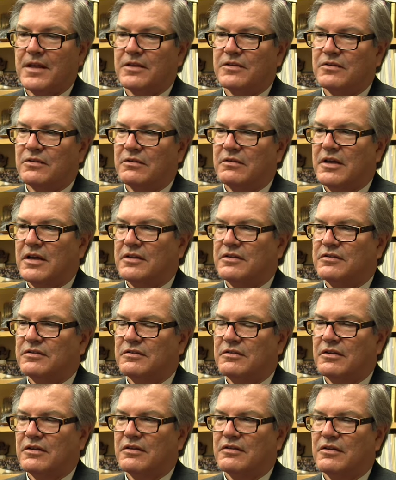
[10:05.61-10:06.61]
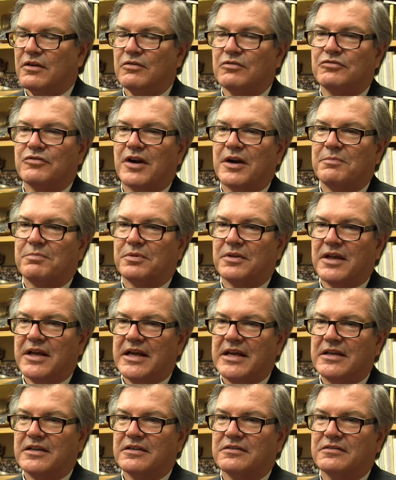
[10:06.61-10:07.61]
So those are our
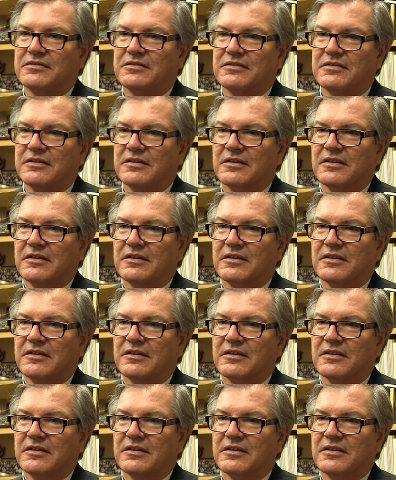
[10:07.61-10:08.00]
plans